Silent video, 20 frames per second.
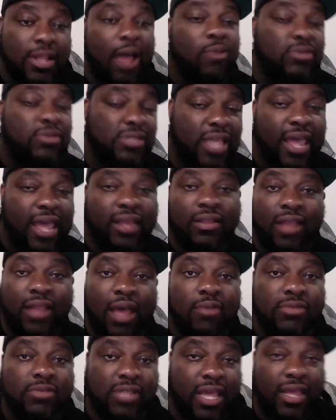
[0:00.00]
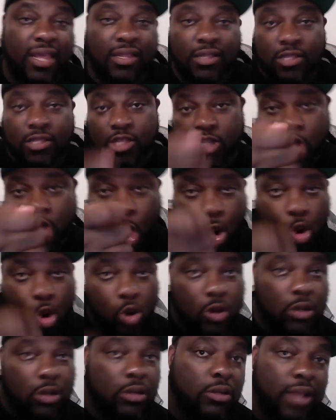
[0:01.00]
that
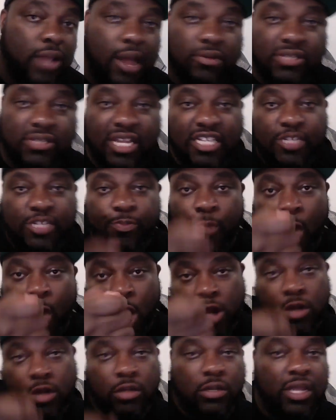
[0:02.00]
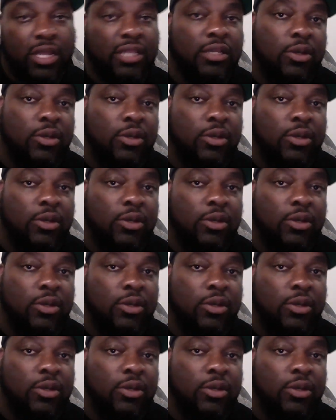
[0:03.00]
spark,